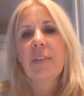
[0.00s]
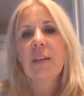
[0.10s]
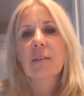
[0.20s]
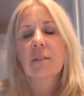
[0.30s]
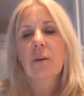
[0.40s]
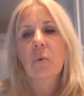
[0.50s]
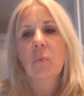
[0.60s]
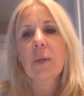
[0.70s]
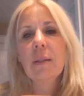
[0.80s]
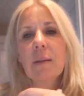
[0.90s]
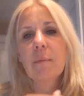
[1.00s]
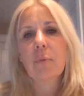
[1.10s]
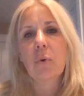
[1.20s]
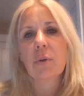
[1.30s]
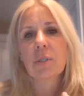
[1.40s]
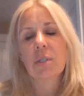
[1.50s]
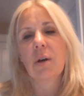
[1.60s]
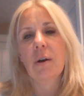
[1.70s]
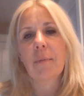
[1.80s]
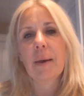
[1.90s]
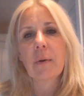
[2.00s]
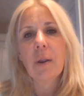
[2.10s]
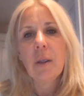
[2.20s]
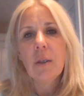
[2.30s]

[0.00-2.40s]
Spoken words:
things that are really important to talk about.